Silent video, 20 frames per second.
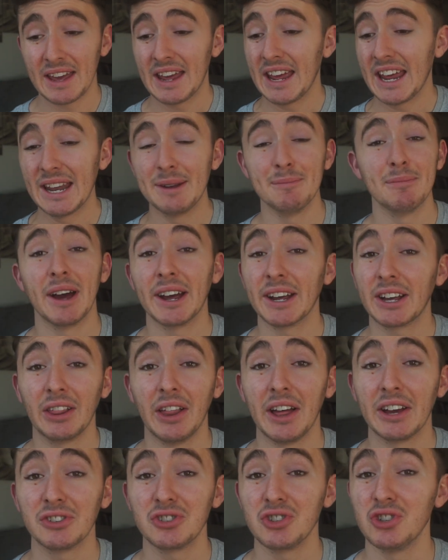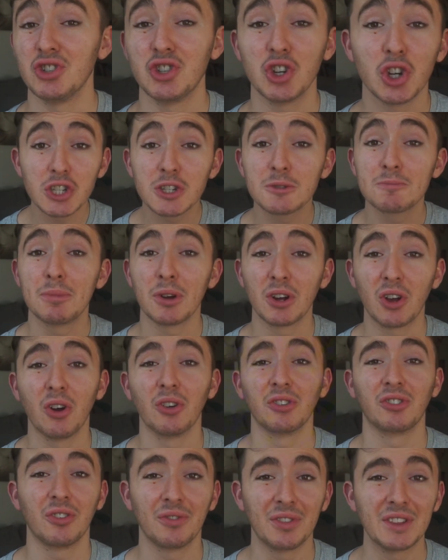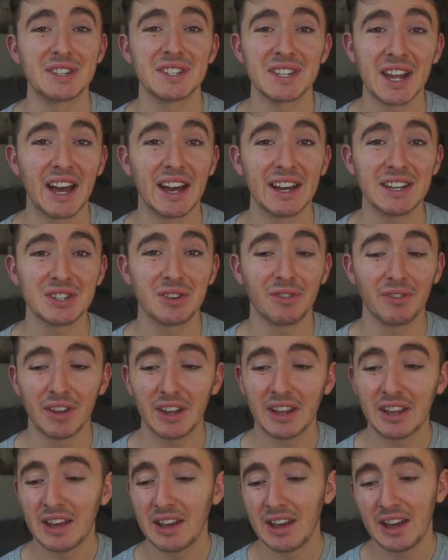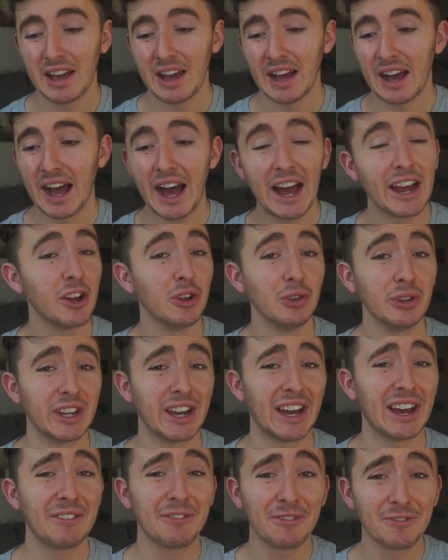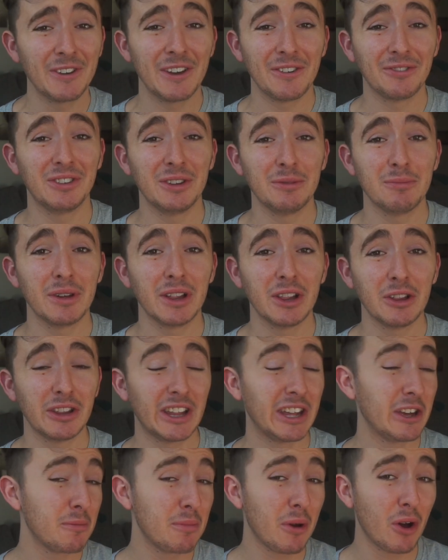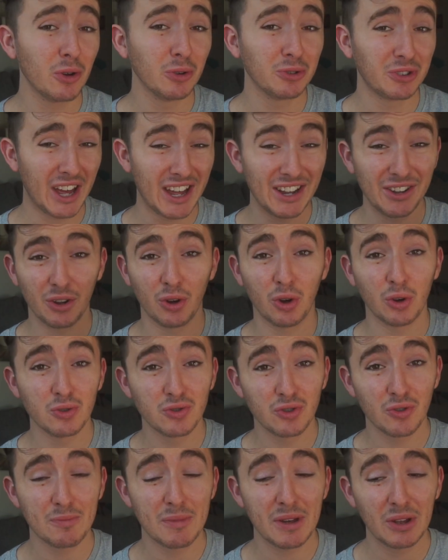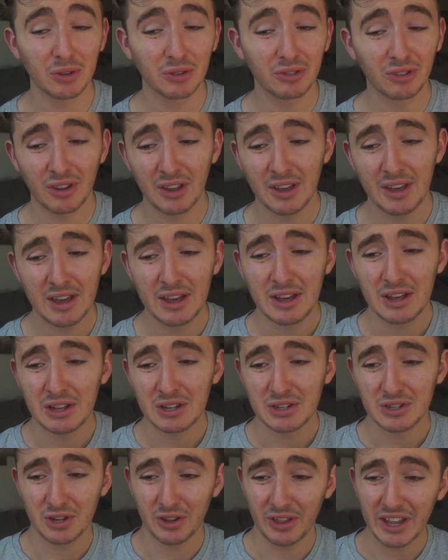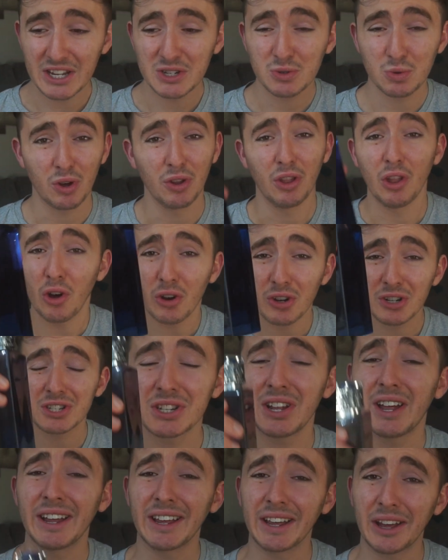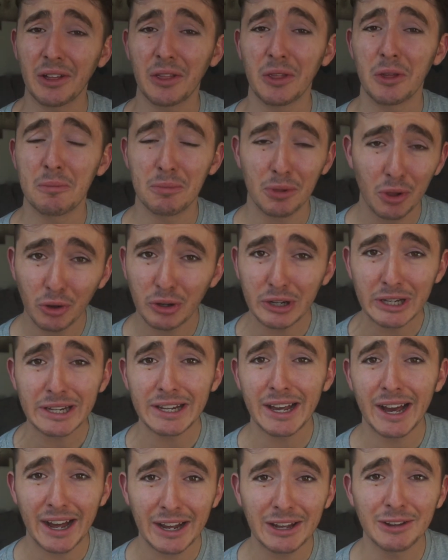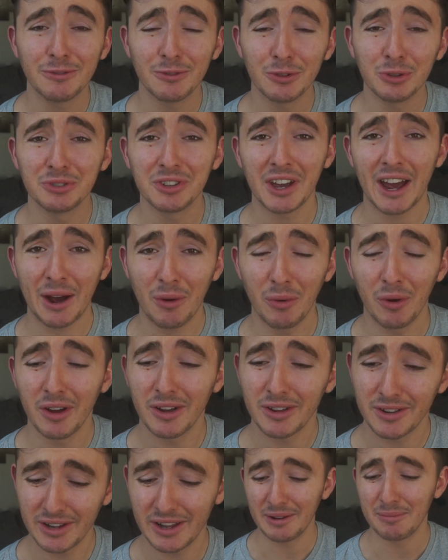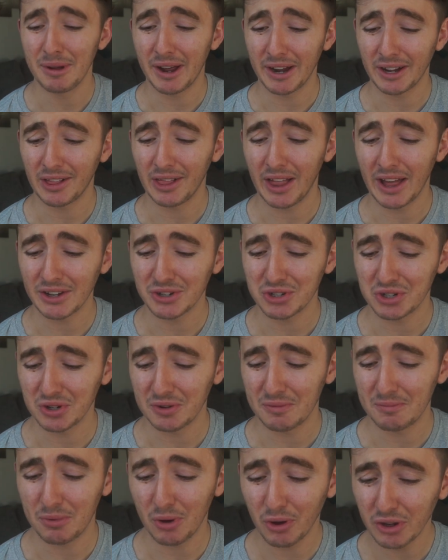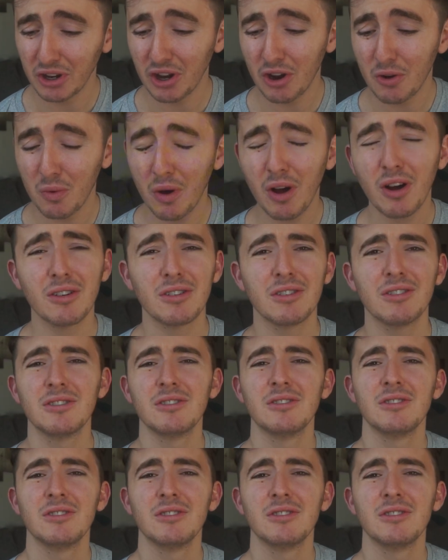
in my collection just because of the size of it. I only have 50ml bottles and 100ml. So this one looks like the bloody Eiffel Tower in my collection. But you know what?